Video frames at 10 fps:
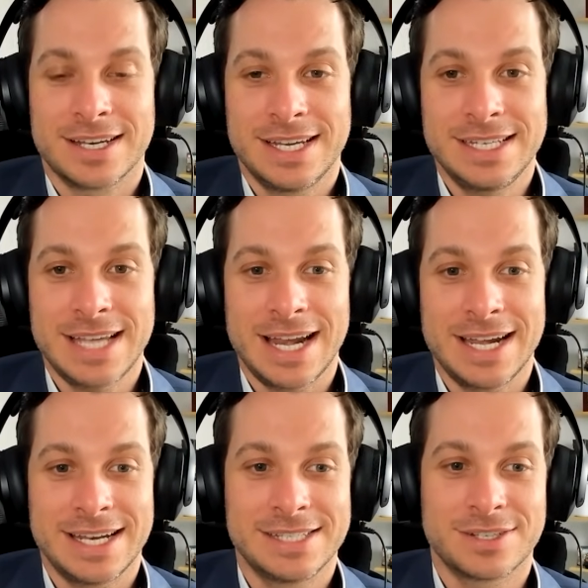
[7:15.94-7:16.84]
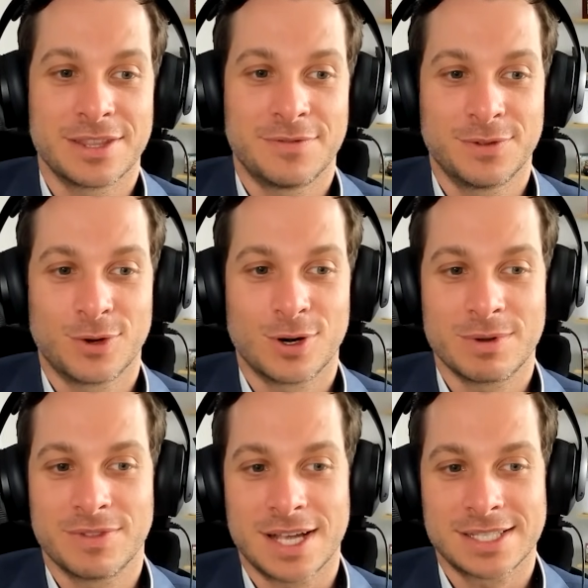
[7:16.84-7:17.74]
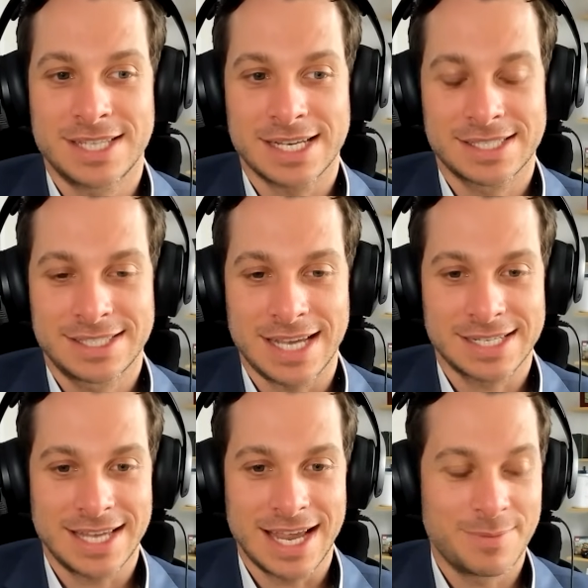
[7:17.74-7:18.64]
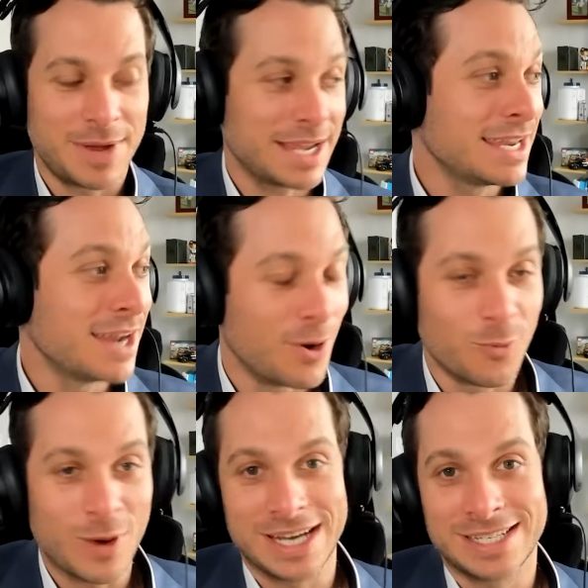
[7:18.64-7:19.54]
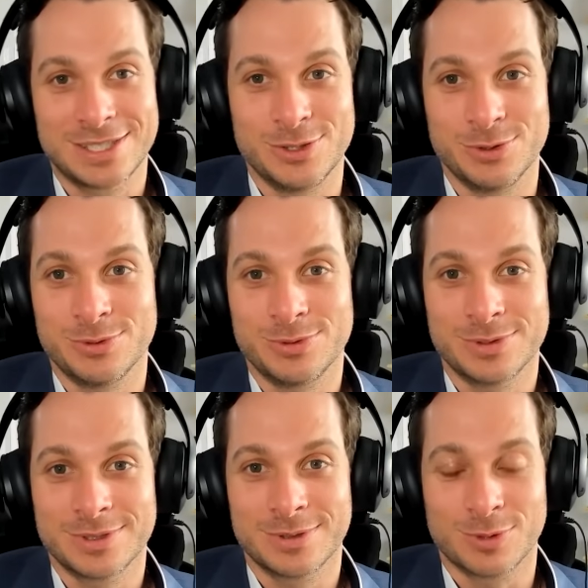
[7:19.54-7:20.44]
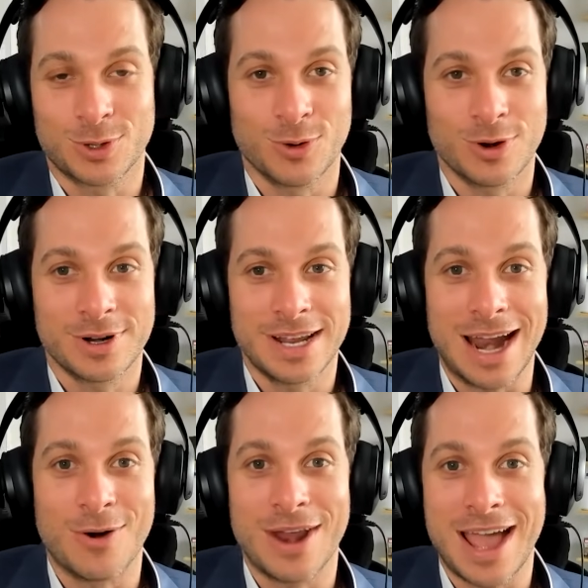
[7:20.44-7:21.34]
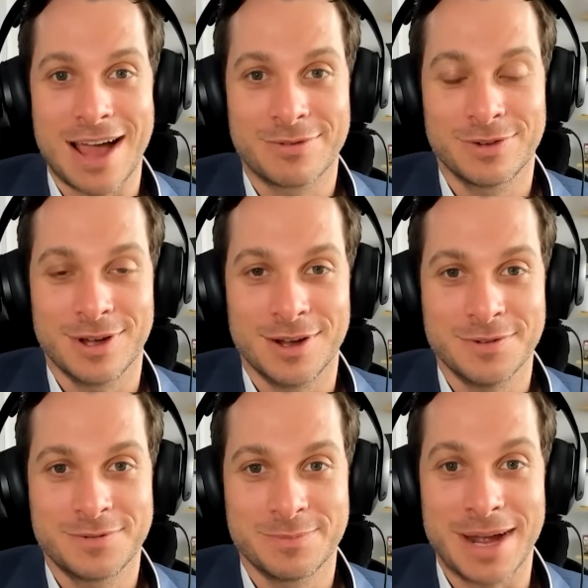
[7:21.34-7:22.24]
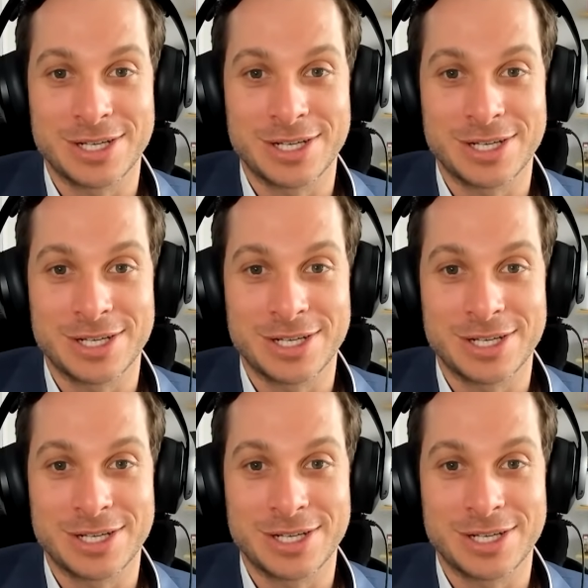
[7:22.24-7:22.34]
He hated it. He's on the floor. We've lost Dexcam. I cannot wait to record an hour and a half of my